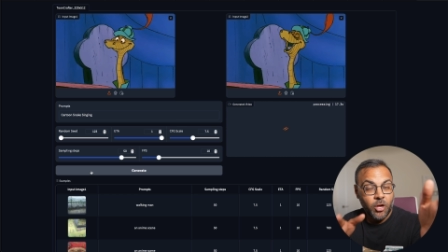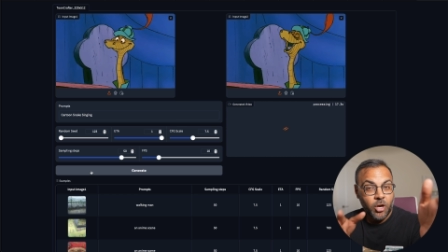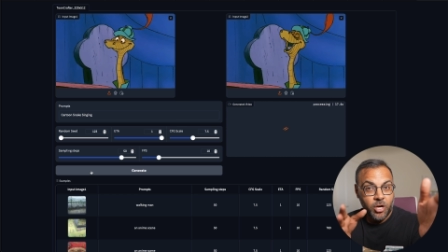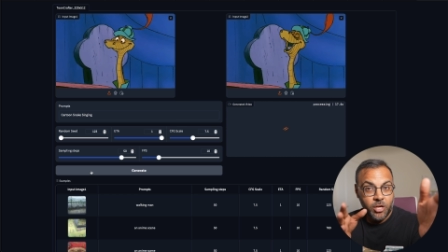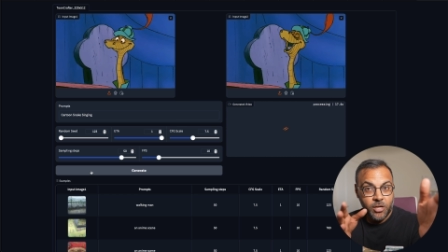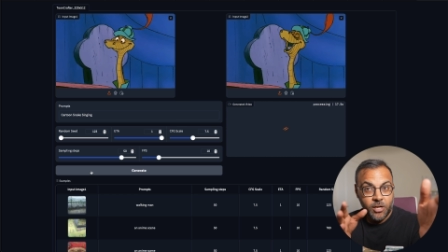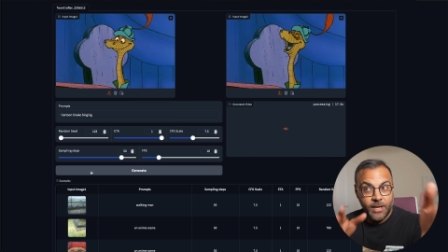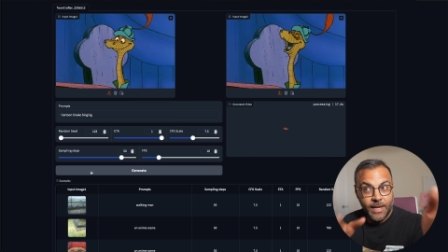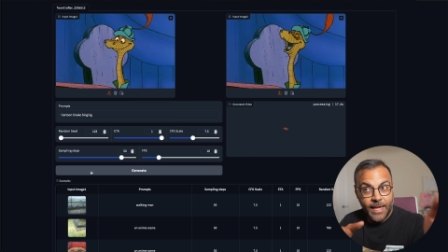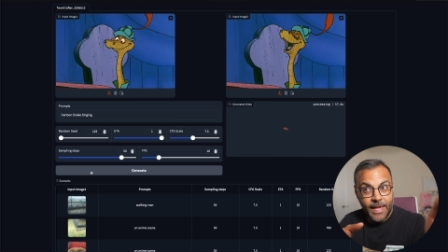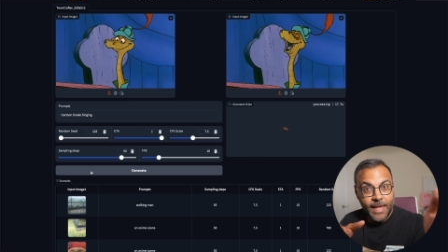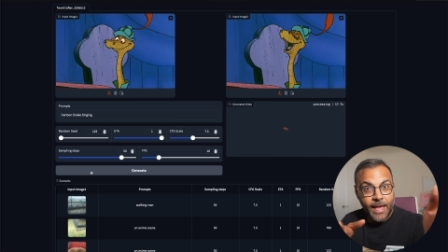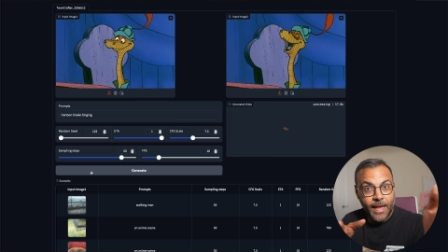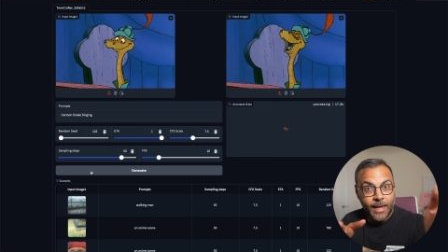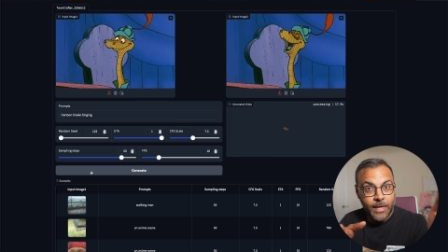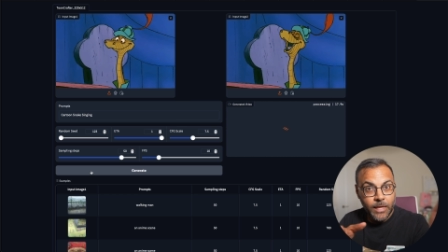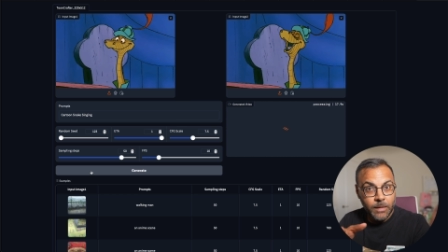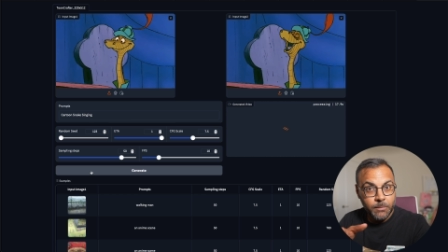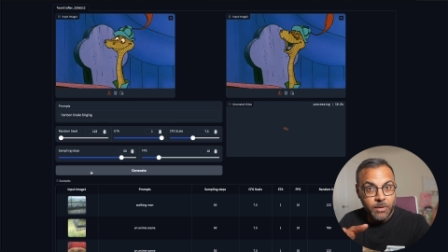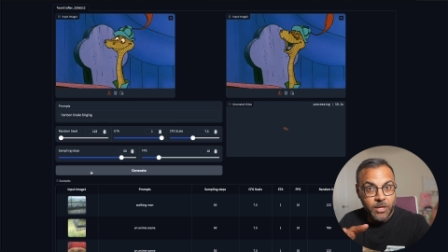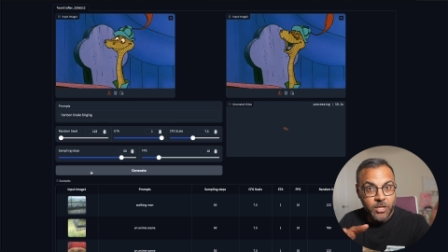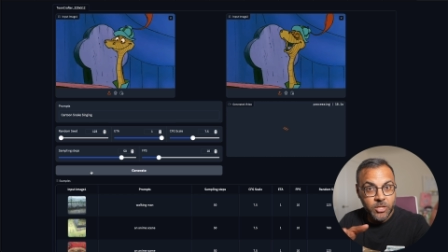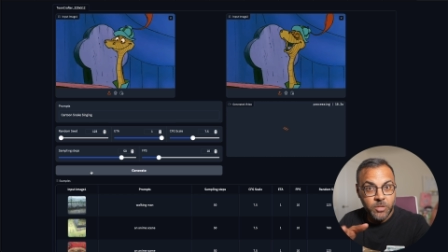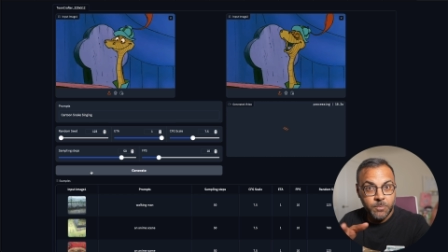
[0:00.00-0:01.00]
on an AI
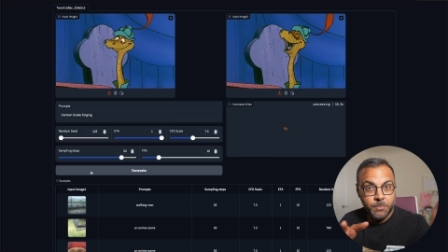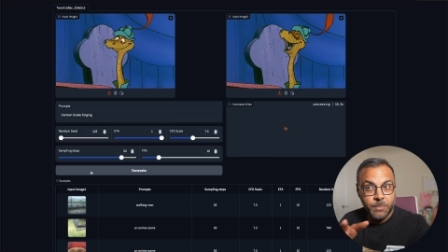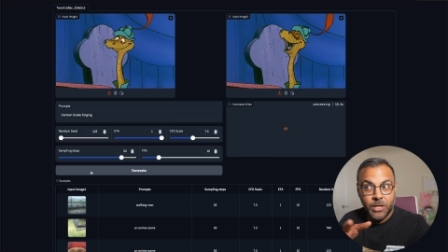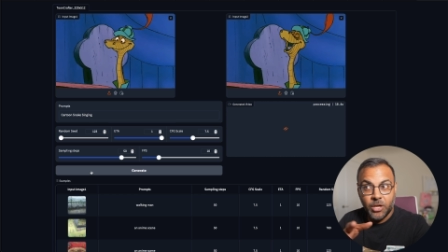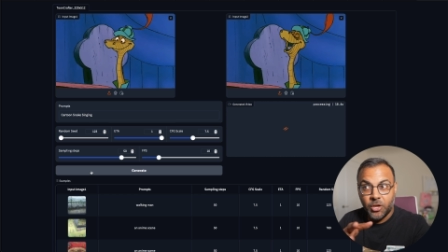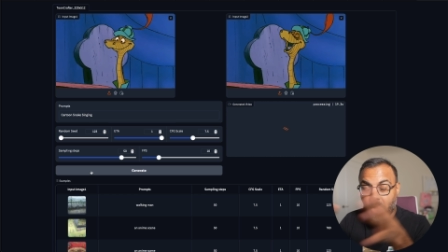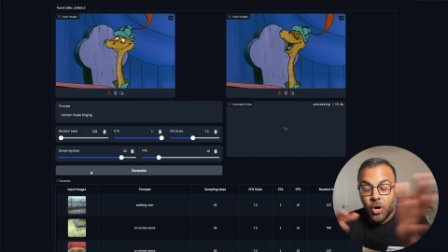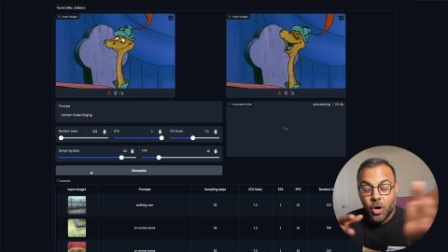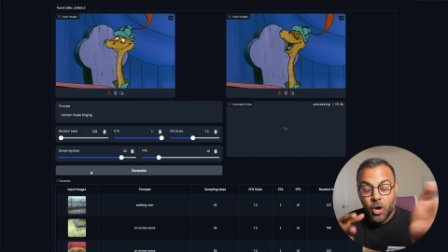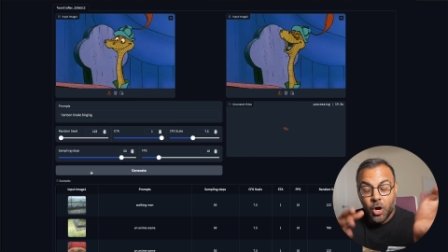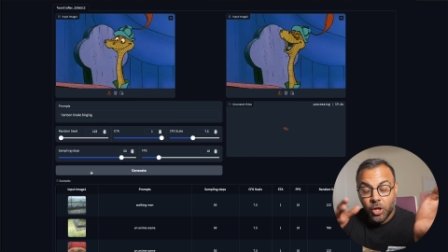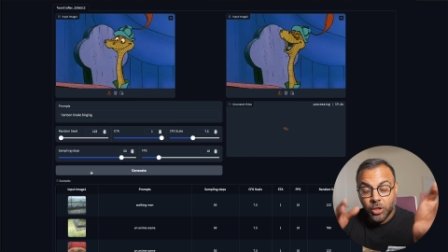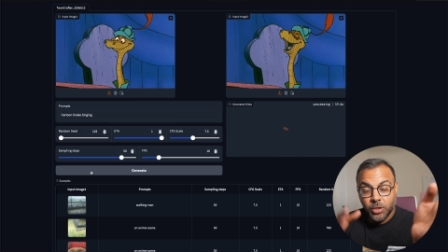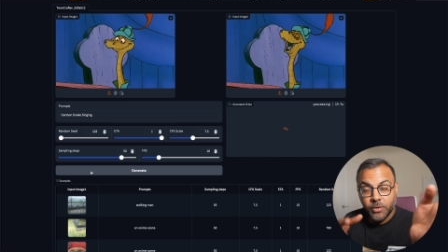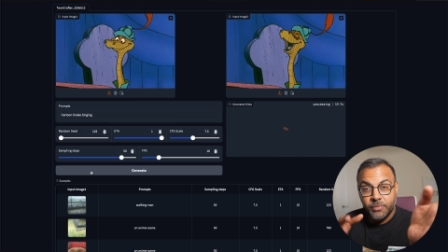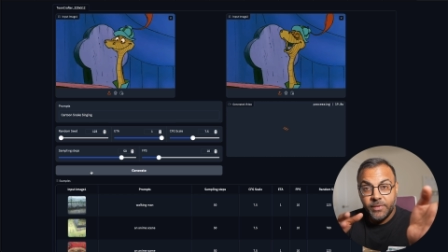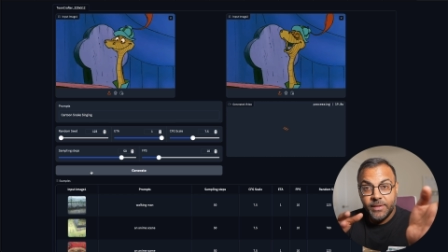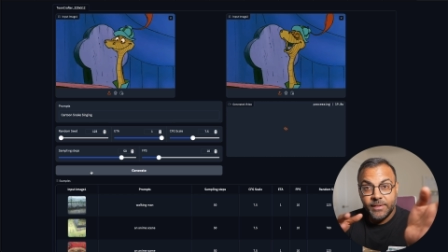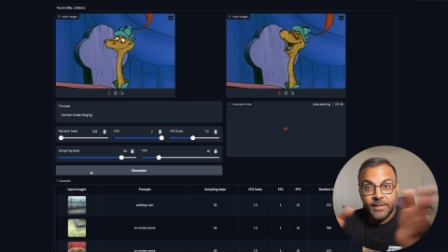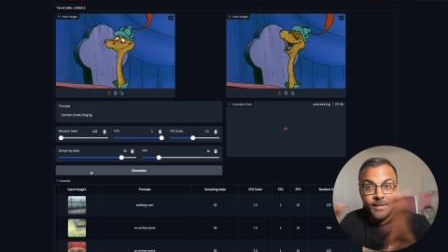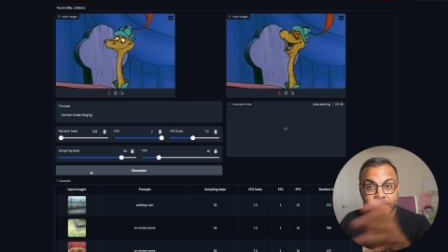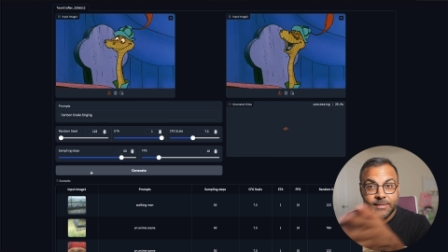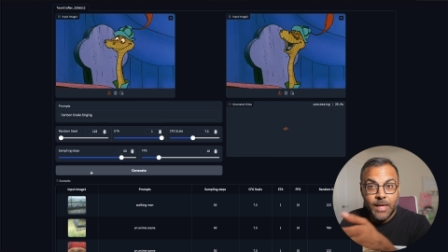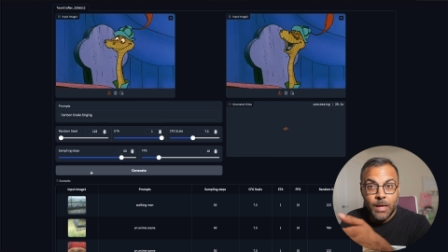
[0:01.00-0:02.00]
image because all of
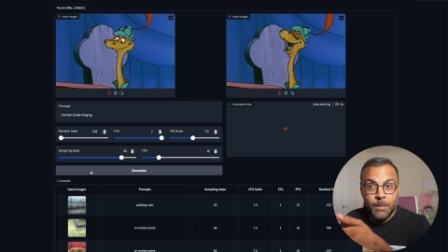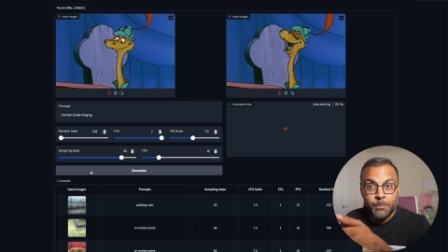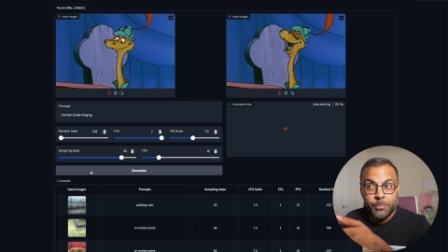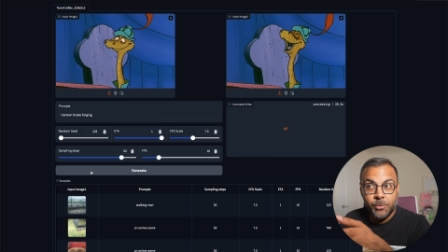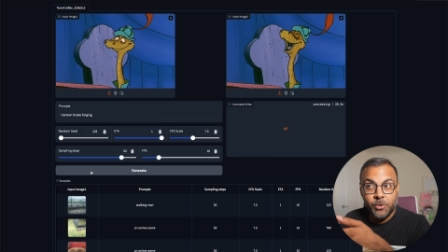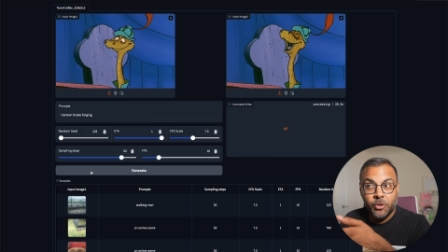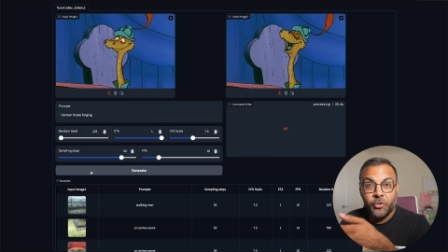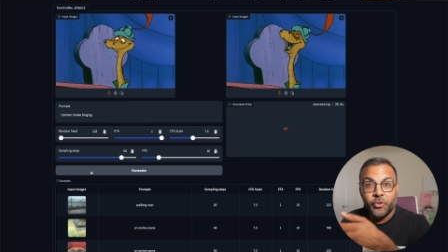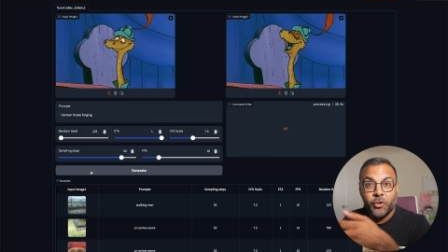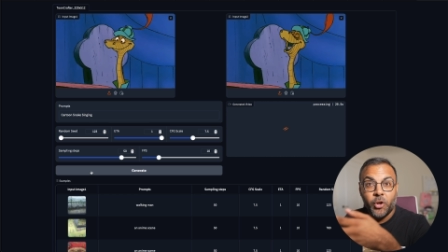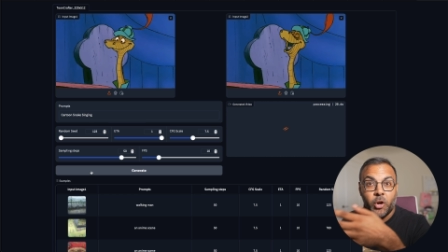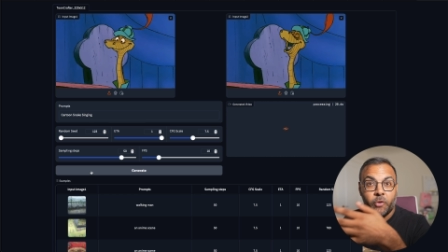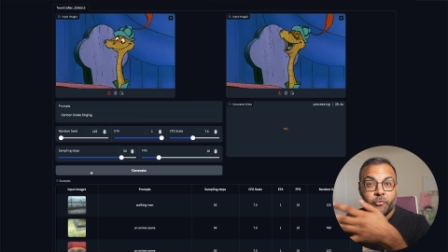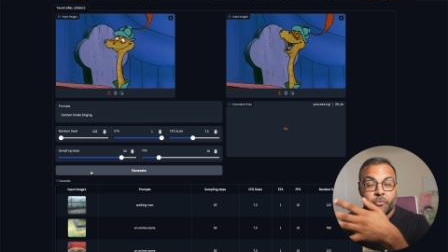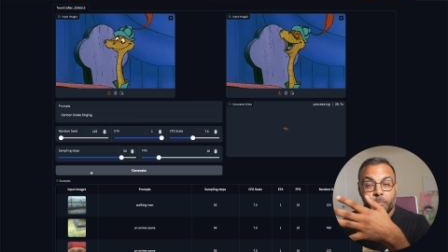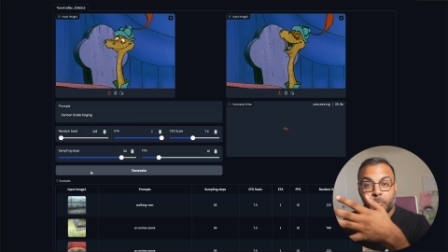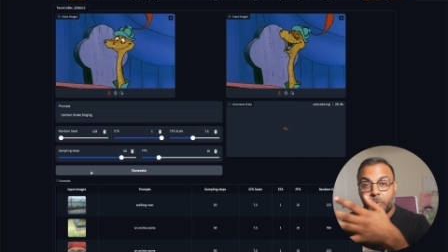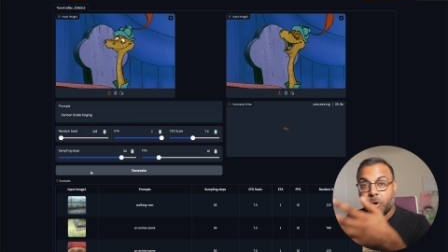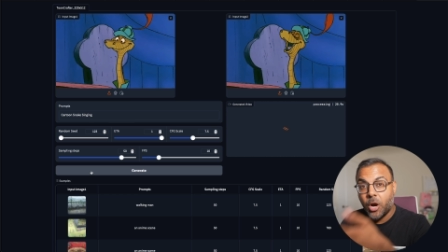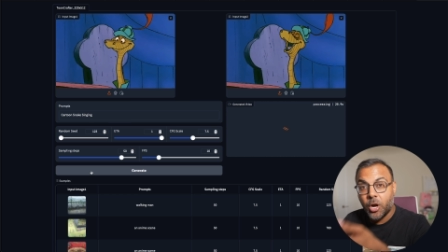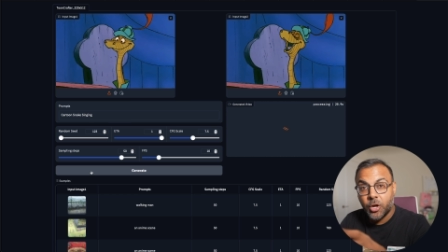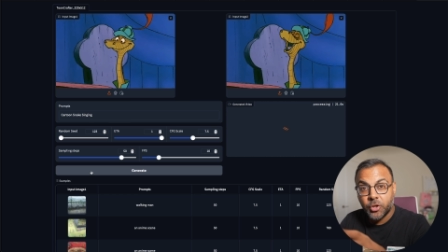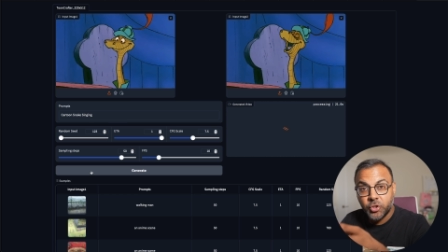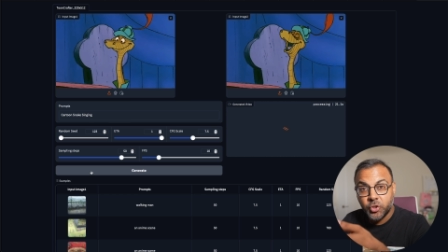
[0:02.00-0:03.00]
these examples are from
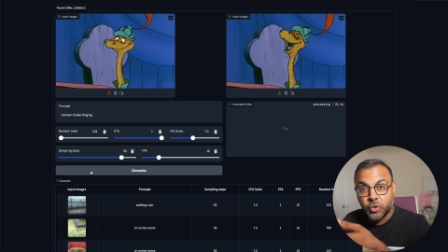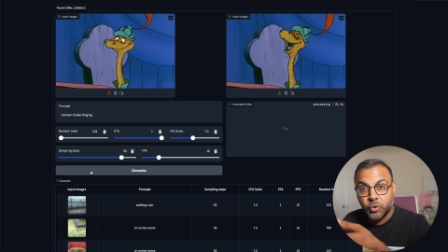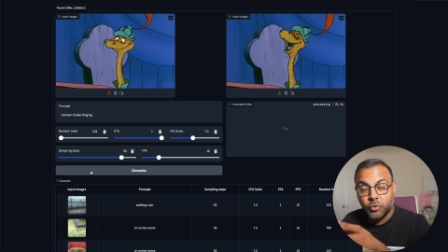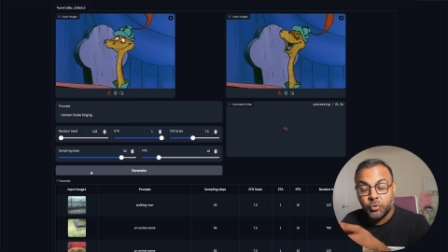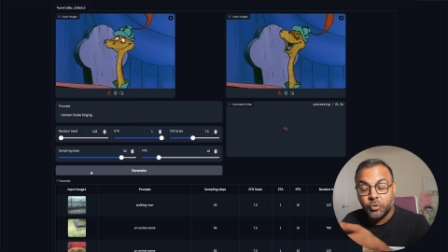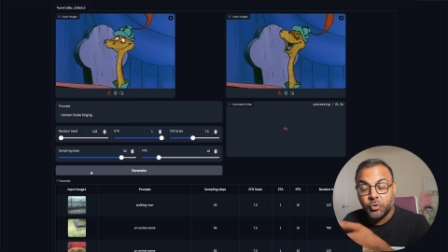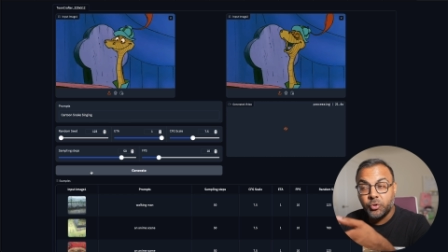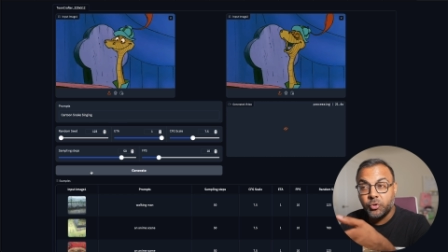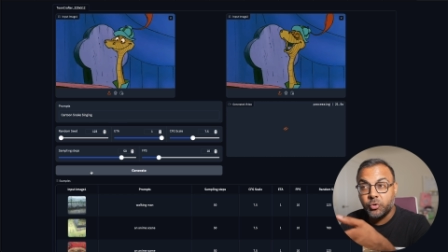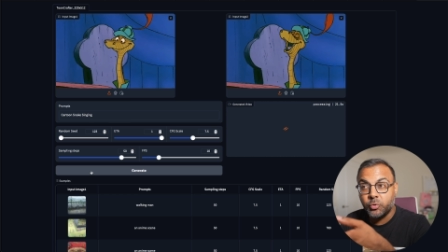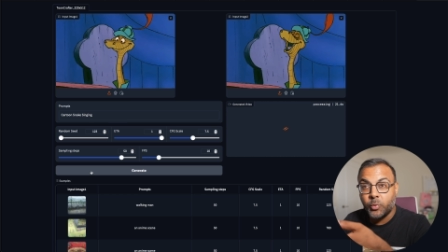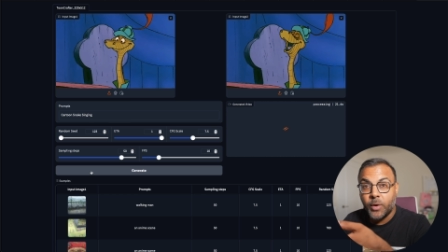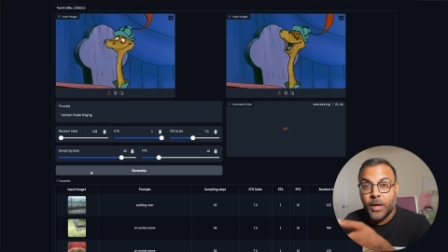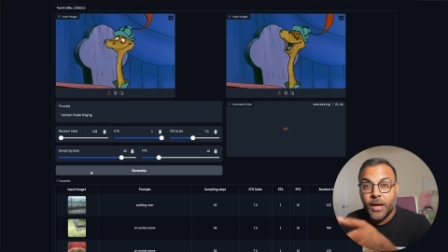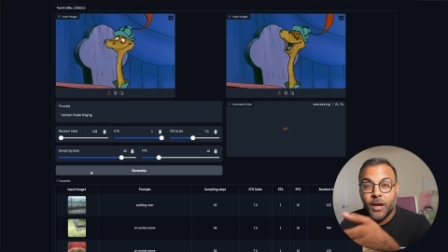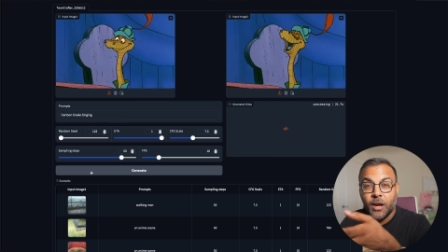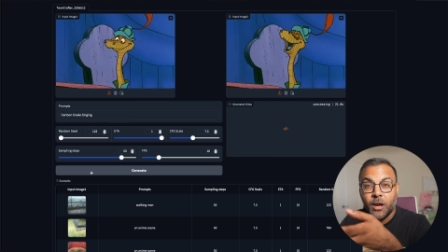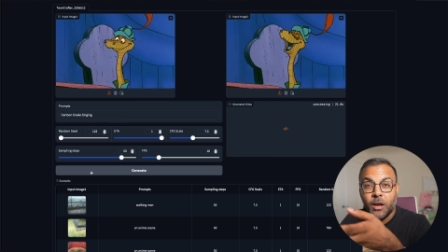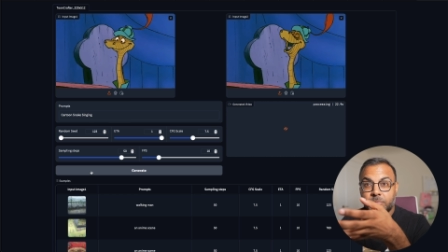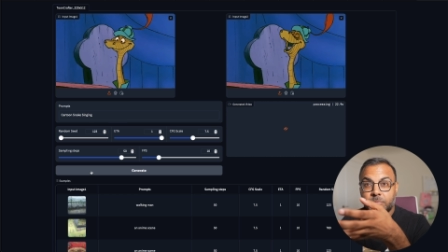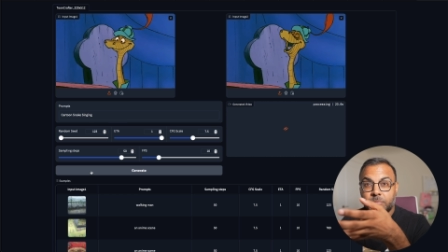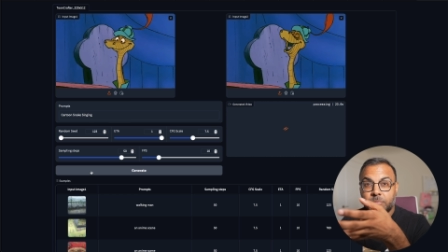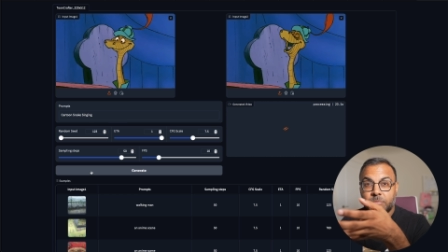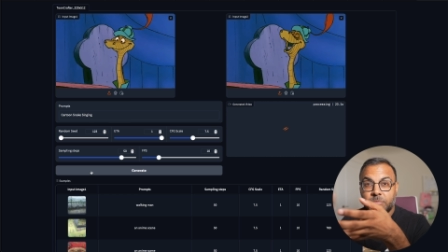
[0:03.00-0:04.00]
cartoons
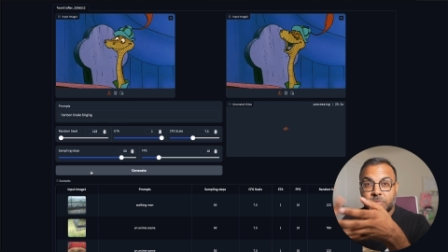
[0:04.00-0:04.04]
where